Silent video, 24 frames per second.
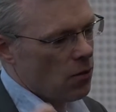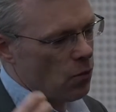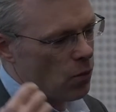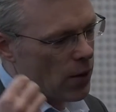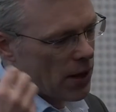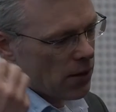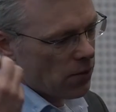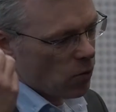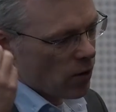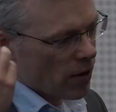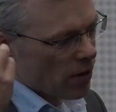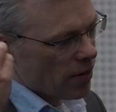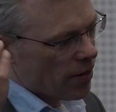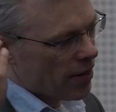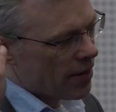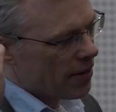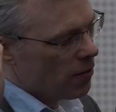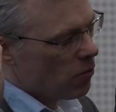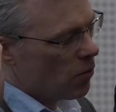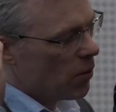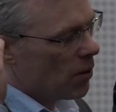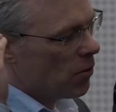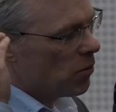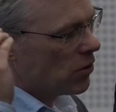we
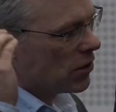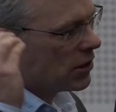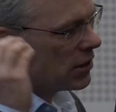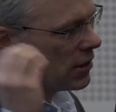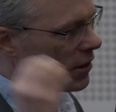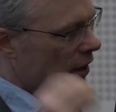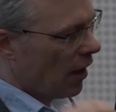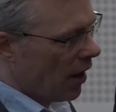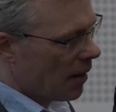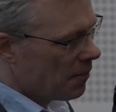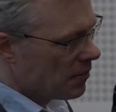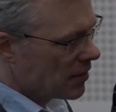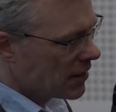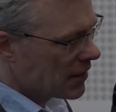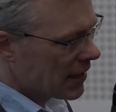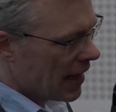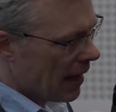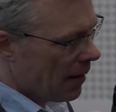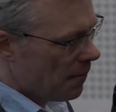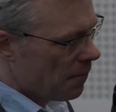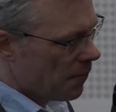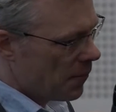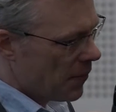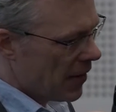would
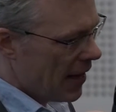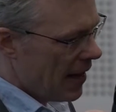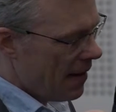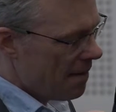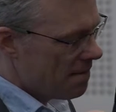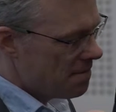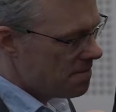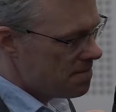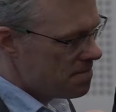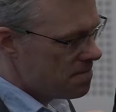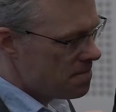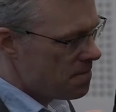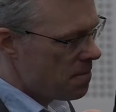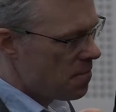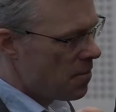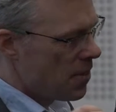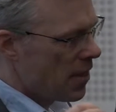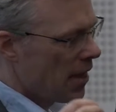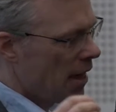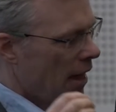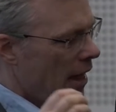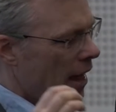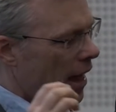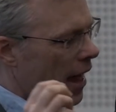timestamp it.
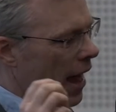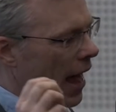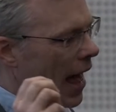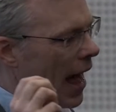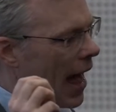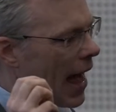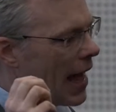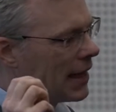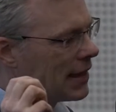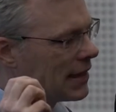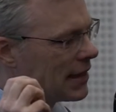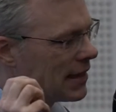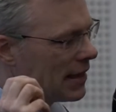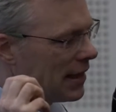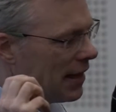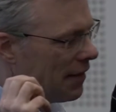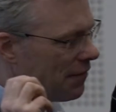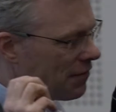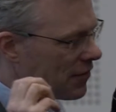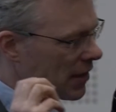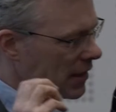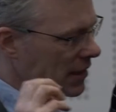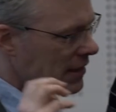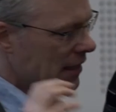And
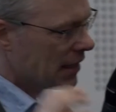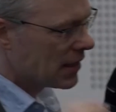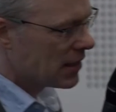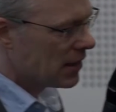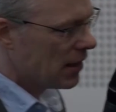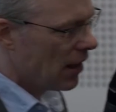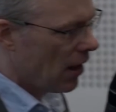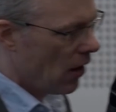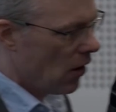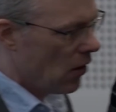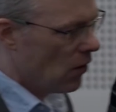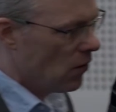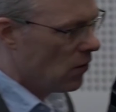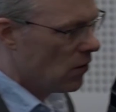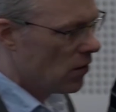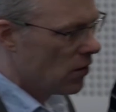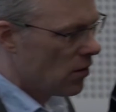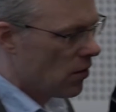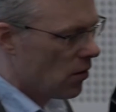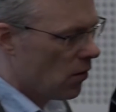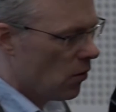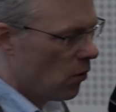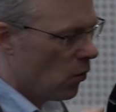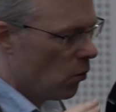if they said no,
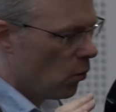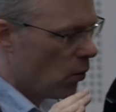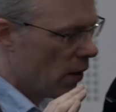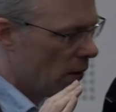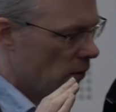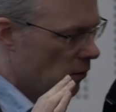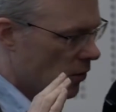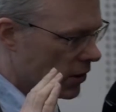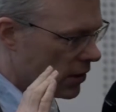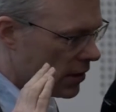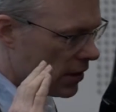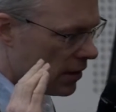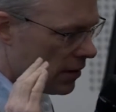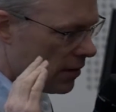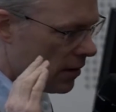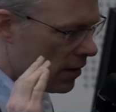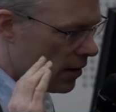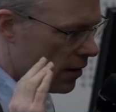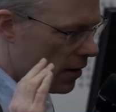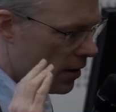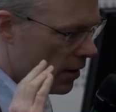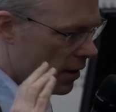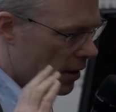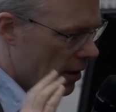we would
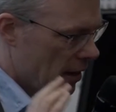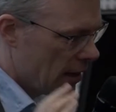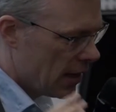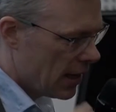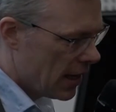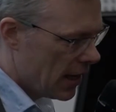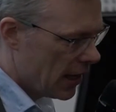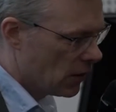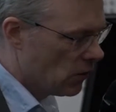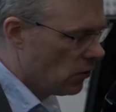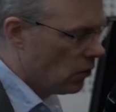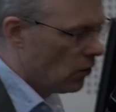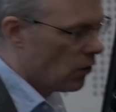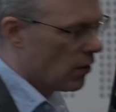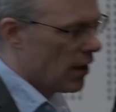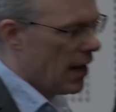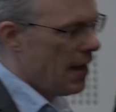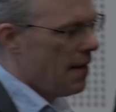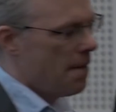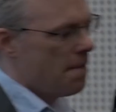ignore